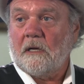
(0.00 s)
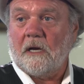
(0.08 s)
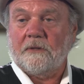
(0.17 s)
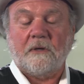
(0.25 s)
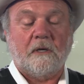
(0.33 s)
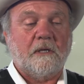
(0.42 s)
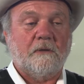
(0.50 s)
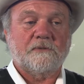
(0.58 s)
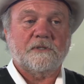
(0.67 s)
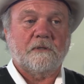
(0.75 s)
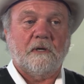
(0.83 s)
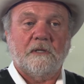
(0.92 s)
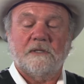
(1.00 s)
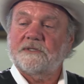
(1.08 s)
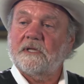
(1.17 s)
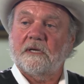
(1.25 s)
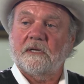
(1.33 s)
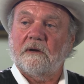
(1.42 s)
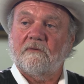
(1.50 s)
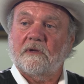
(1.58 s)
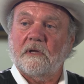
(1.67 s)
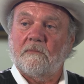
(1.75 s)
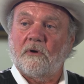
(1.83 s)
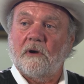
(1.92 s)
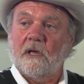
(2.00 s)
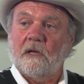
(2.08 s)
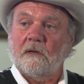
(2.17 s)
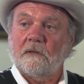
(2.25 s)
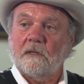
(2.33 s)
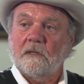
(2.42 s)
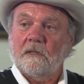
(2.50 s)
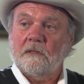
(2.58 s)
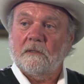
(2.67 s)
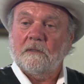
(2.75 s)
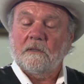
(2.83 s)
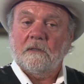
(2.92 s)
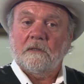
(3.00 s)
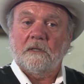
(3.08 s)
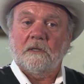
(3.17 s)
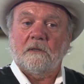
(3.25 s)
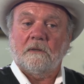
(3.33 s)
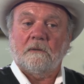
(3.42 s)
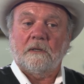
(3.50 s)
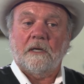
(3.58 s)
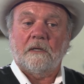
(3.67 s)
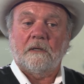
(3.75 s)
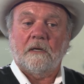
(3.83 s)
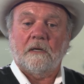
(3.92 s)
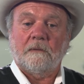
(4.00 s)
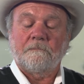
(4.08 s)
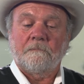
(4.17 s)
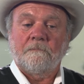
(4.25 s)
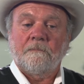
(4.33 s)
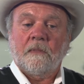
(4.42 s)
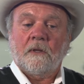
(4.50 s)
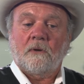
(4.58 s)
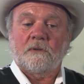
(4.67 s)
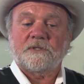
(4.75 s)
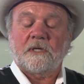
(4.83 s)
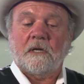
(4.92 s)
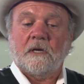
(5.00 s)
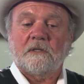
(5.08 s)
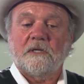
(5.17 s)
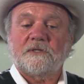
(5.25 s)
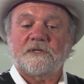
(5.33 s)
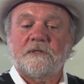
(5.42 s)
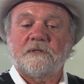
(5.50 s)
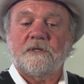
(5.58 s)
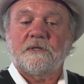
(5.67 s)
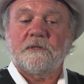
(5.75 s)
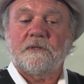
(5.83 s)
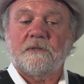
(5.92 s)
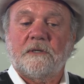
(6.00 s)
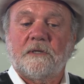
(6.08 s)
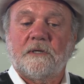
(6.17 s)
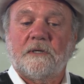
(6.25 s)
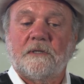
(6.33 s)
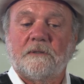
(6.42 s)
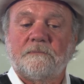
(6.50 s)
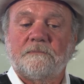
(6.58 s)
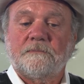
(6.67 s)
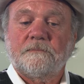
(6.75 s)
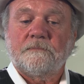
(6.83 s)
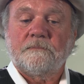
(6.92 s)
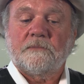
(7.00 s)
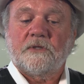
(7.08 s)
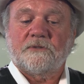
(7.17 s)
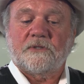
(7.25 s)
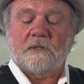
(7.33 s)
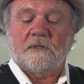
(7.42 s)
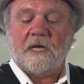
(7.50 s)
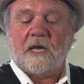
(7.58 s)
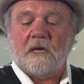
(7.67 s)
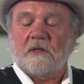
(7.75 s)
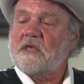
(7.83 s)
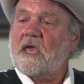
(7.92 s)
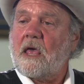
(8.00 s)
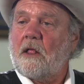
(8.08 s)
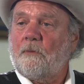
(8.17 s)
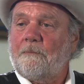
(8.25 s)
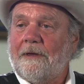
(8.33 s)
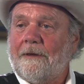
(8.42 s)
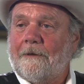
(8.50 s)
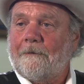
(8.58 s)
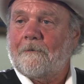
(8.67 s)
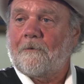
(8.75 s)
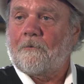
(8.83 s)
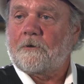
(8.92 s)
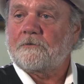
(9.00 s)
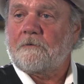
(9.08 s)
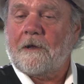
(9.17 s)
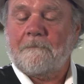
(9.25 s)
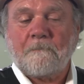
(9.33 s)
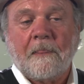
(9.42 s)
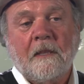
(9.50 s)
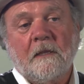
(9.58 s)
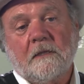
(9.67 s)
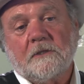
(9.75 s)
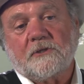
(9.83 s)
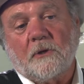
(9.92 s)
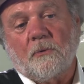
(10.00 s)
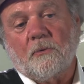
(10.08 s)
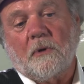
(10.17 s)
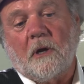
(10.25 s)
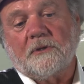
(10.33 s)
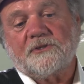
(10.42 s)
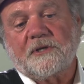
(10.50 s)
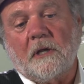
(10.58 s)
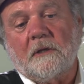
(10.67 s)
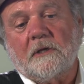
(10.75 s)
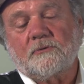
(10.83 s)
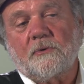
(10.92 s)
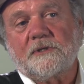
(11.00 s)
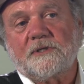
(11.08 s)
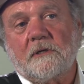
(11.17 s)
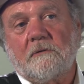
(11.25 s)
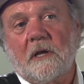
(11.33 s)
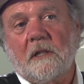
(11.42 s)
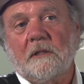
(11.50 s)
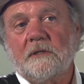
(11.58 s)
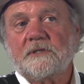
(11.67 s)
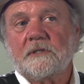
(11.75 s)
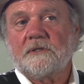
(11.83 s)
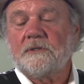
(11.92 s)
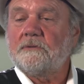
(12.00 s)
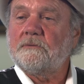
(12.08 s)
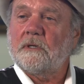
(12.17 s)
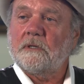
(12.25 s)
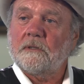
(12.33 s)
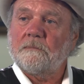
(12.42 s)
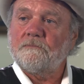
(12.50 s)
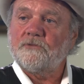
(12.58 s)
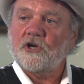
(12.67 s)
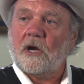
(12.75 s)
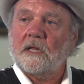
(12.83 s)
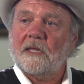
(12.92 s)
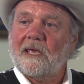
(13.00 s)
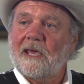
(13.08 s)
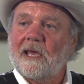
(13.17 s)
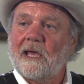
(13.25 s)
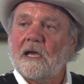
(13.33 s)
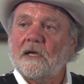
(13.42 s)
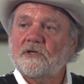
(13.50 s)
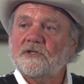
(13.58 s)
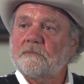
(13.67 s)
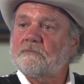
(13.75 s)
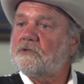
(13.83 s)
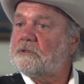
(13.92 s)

I thought he was the greatest thing to ever come around, you know. And of course, then I'd listen to, this is the day of the LP, of course, right? So on Sundays we'd sit around and listen to Johnny Cash,